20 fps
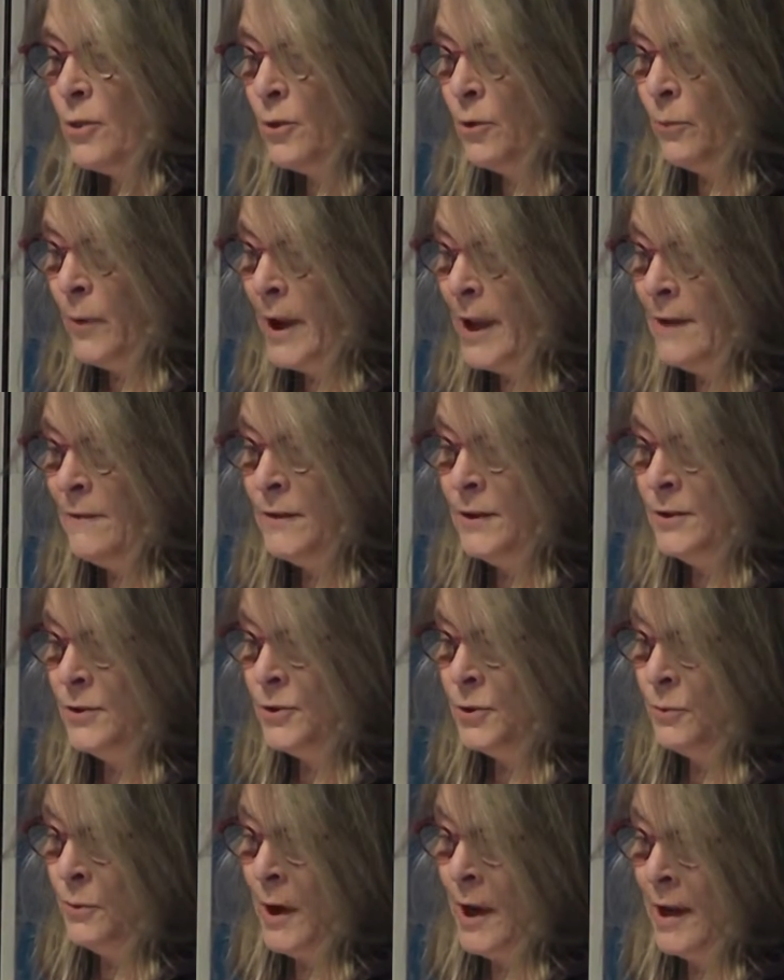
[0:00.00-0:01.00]
The
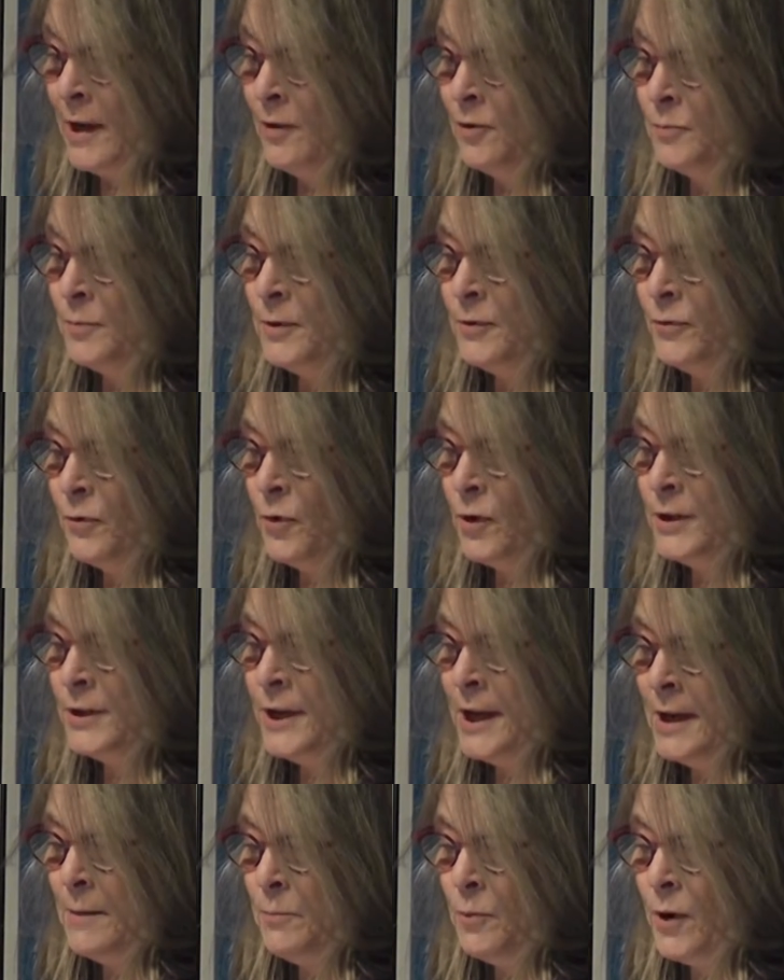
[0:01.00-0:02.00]
ravens arrived before
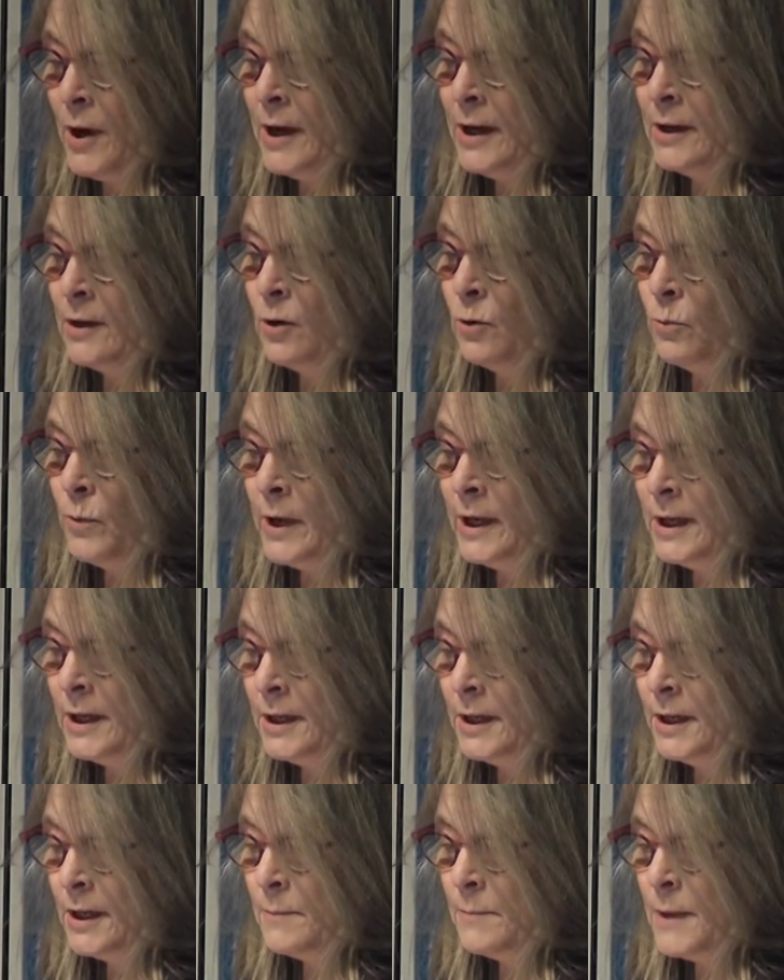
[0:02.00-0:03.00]
daybreak,
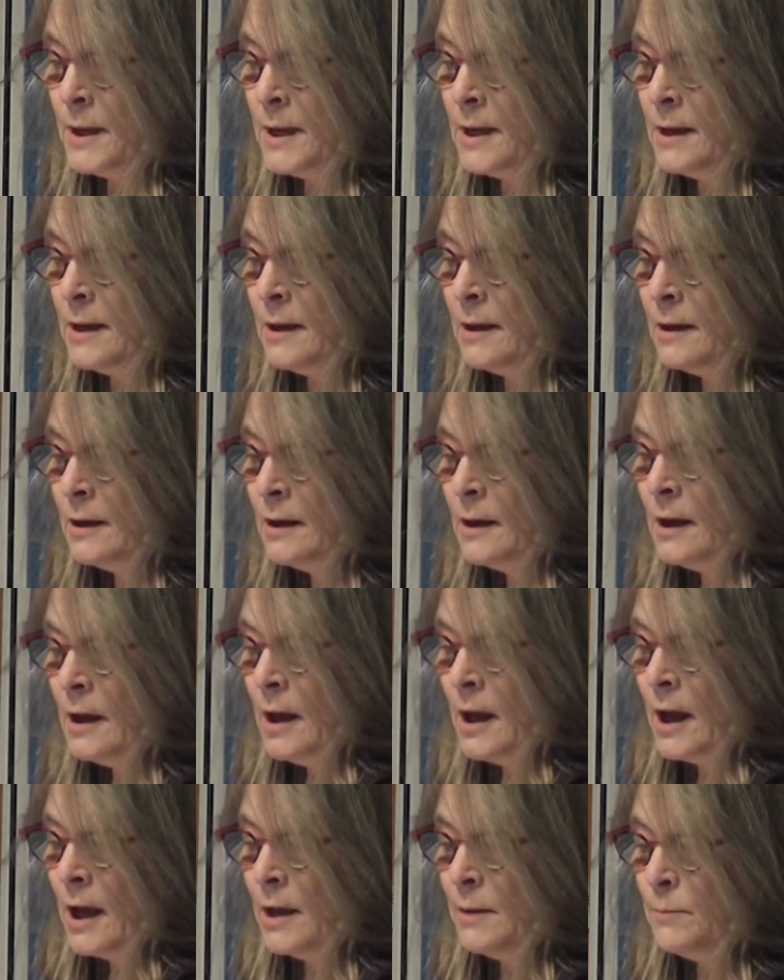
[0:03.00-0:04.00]
awakening me.
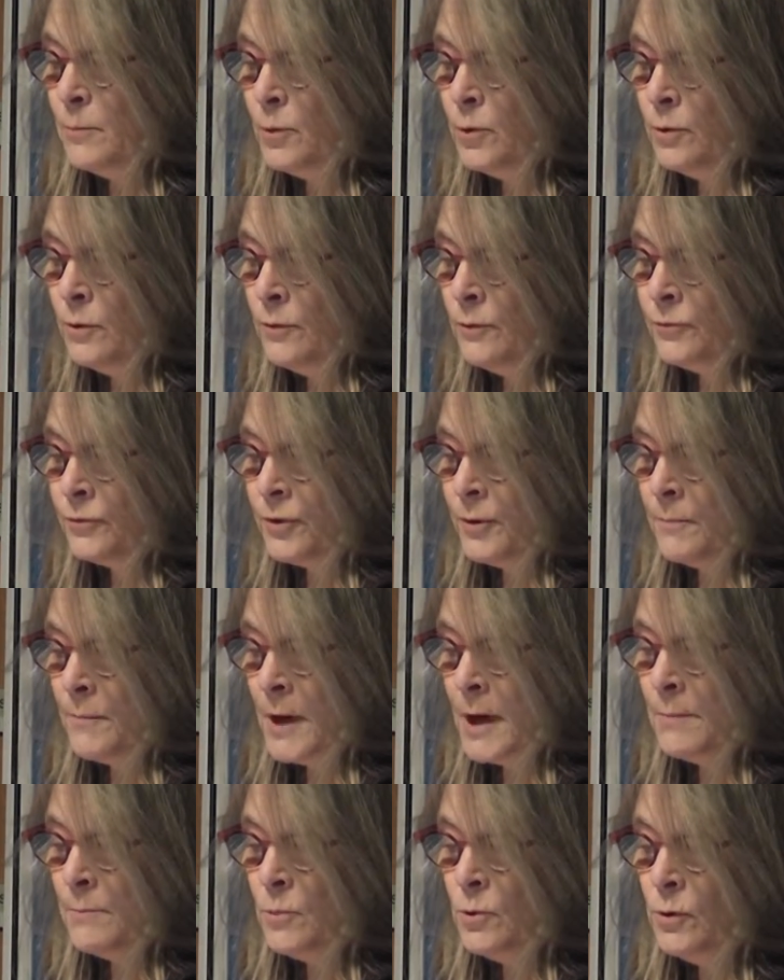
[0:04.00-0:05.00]
I moved from
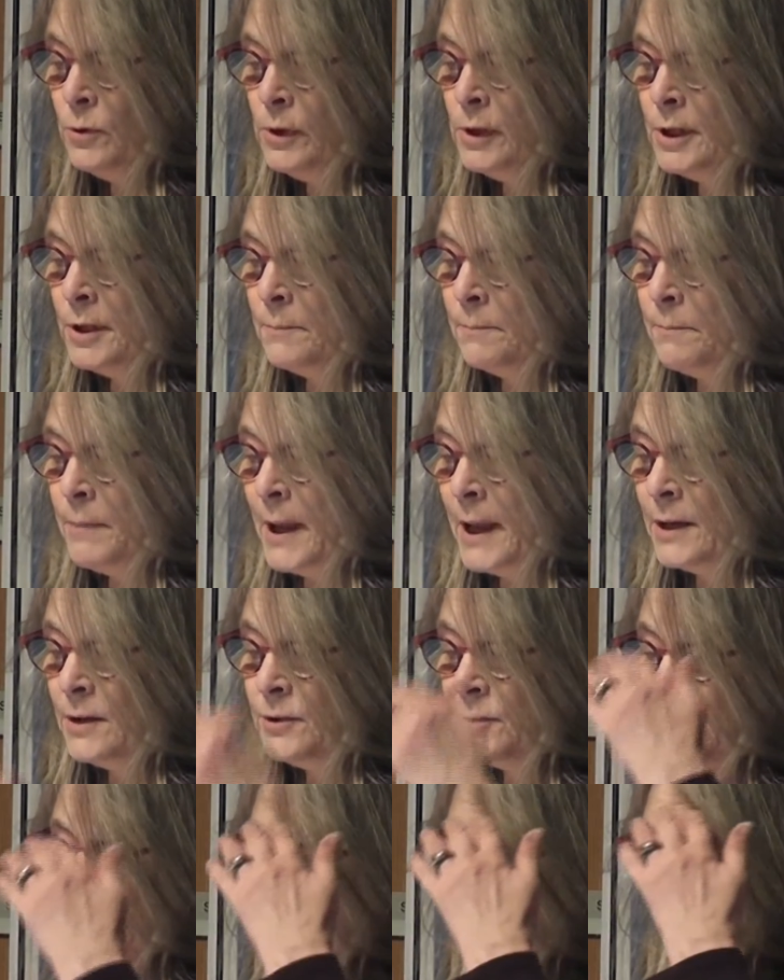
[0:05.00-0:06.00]
my moonlit
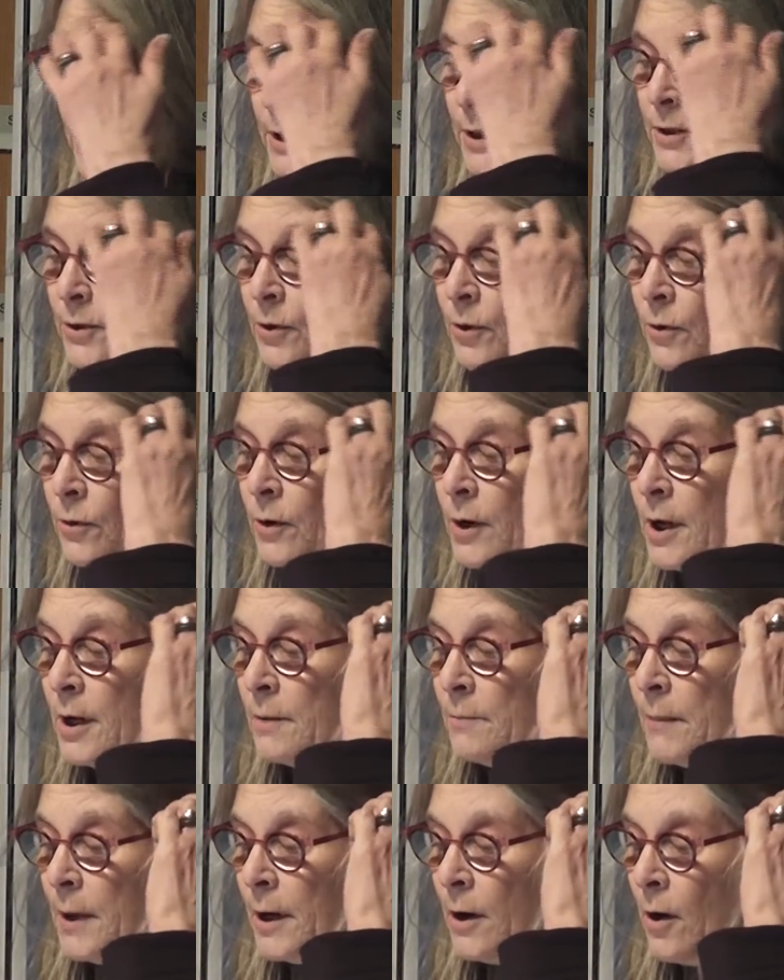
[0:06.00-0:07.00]
bed to the window,
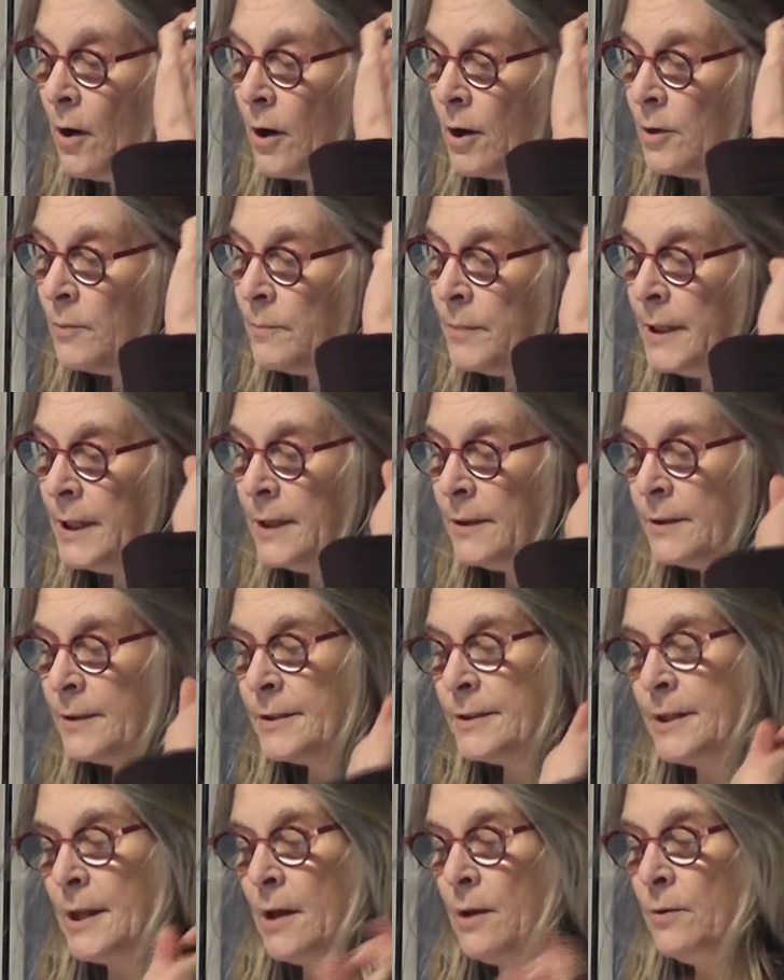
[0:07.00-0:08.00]
my heart beat
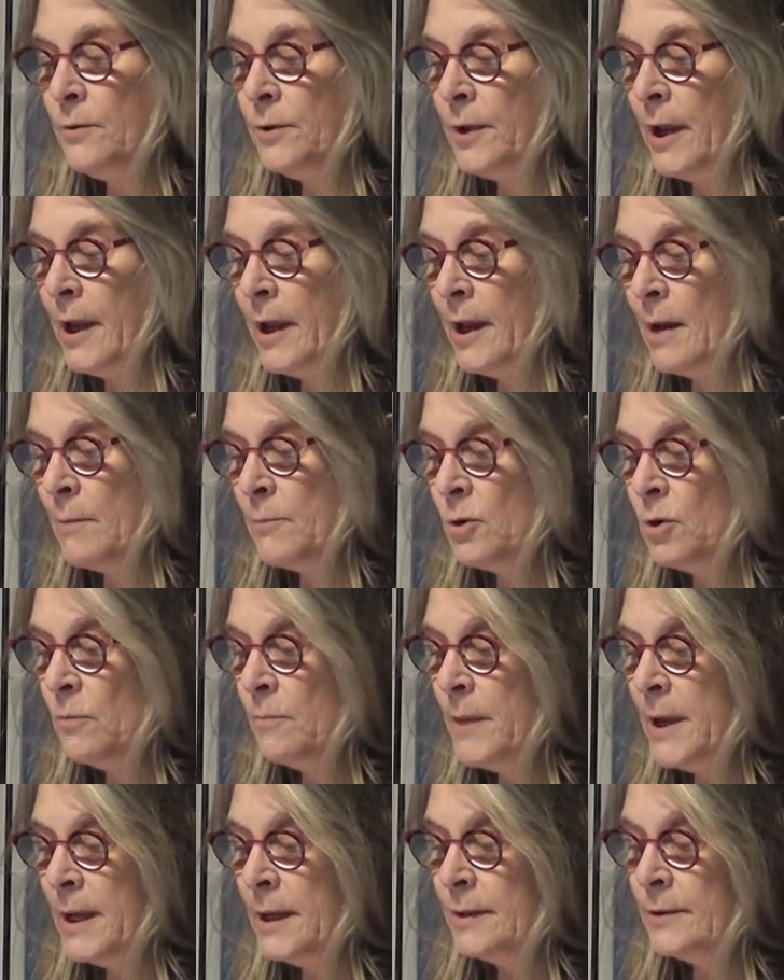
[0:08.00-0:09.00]
the sound a
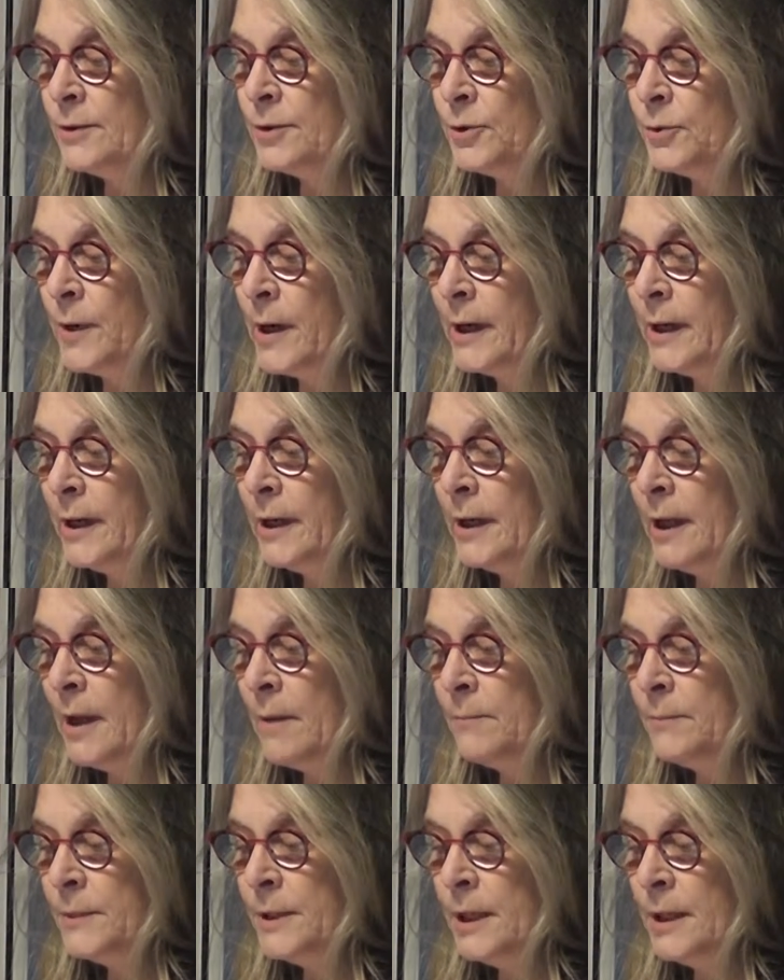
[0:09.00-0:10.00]
hammer makes striking
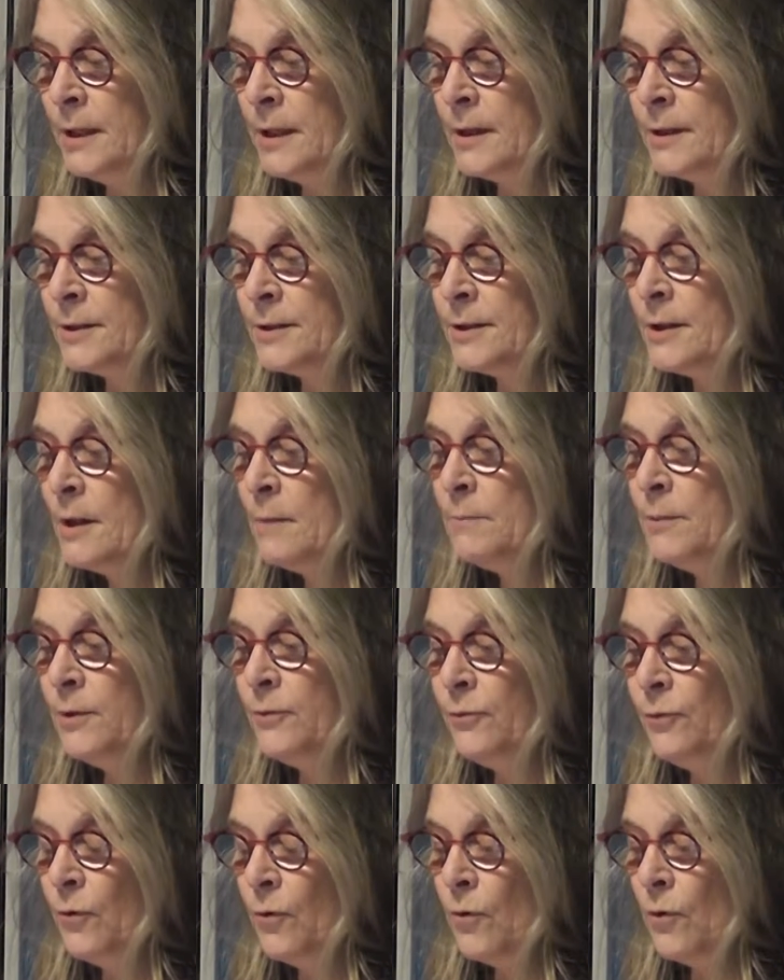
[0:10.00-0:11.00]
emptiness
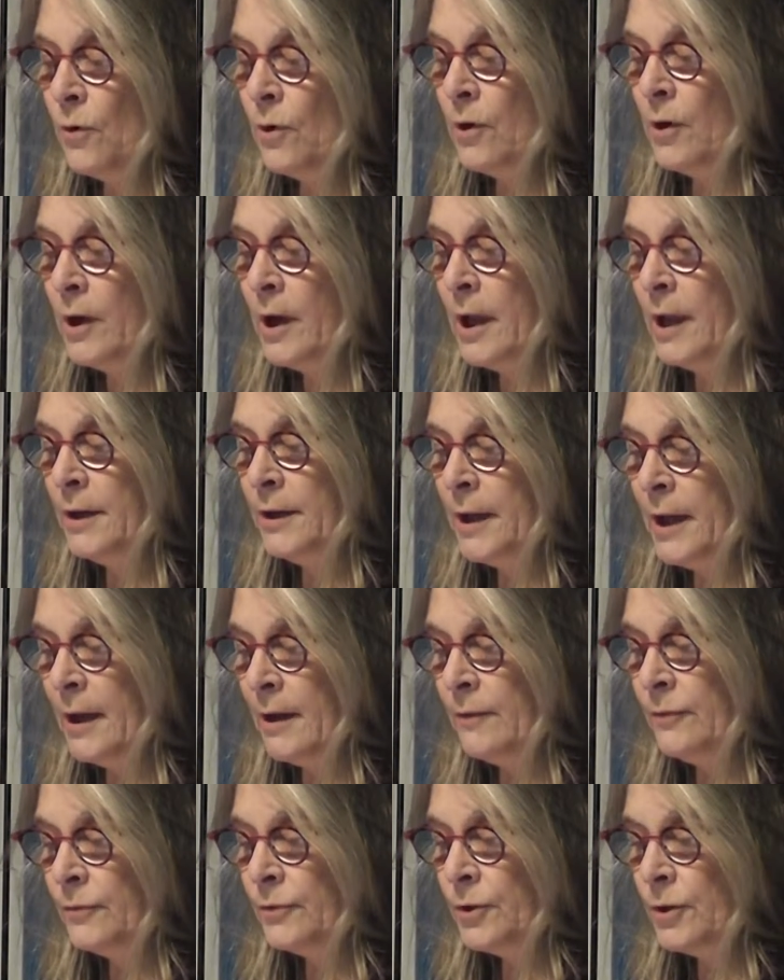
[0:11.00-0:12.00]
before and
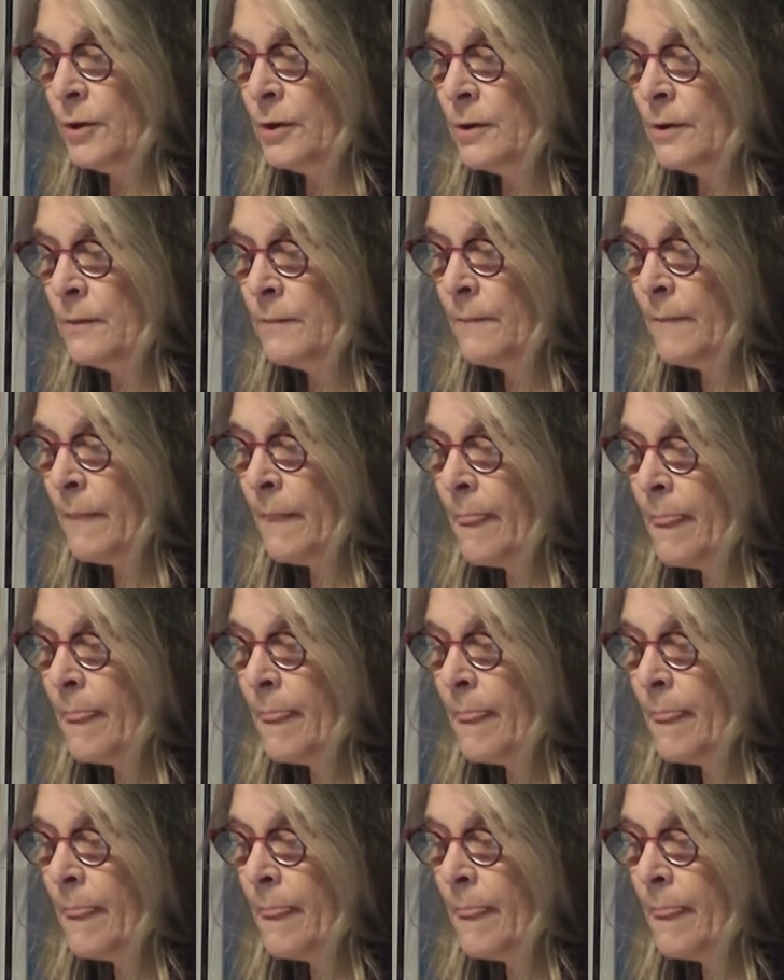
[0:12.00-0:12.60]
after.